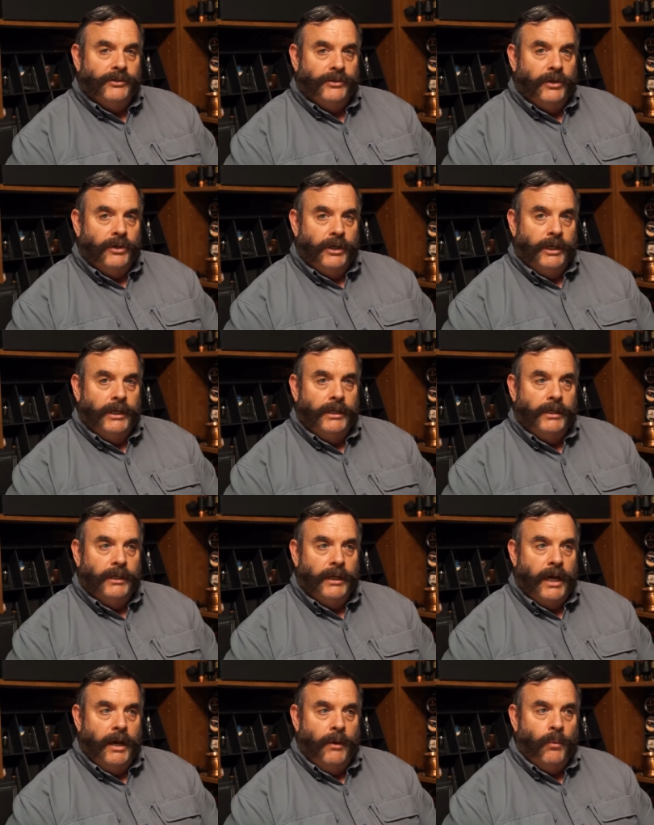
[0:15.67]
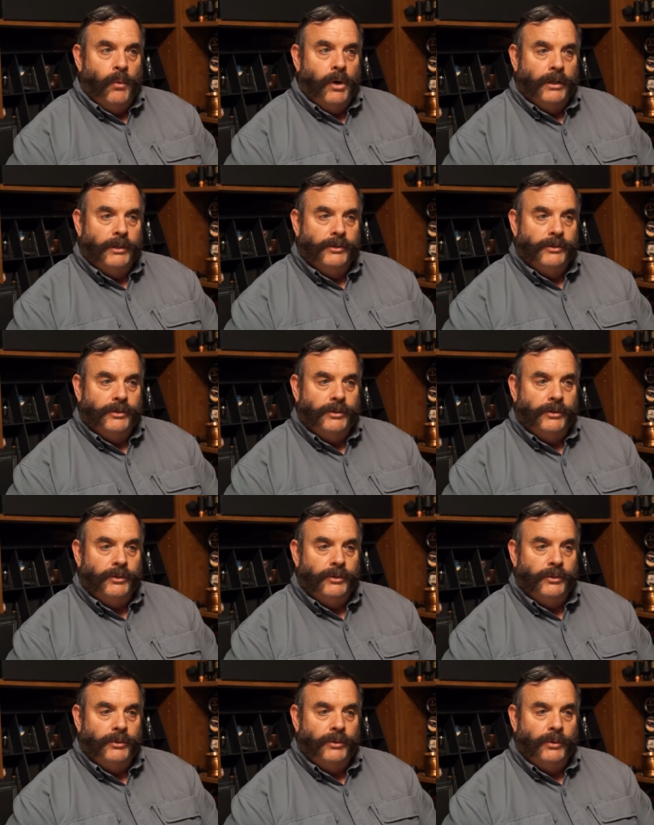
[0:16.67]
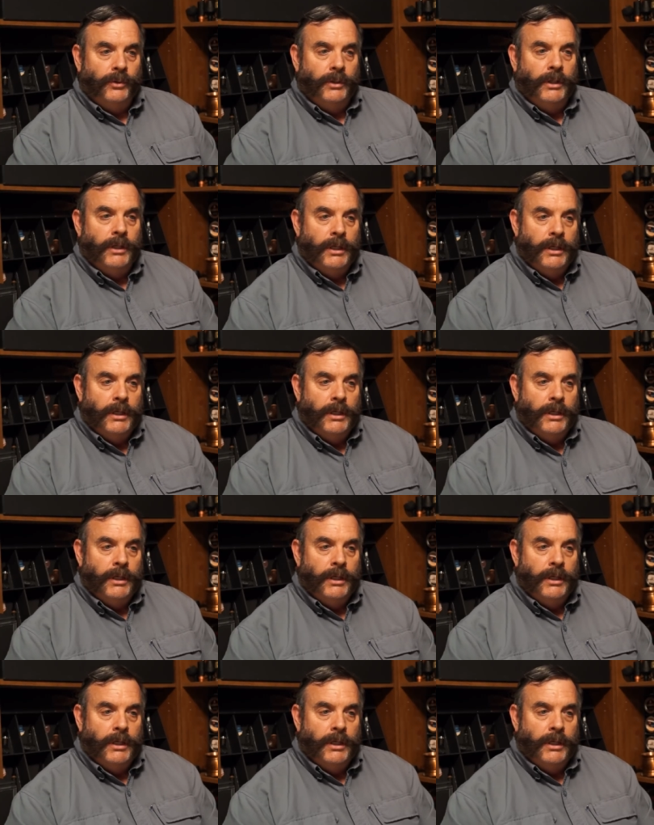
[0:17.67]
started I want to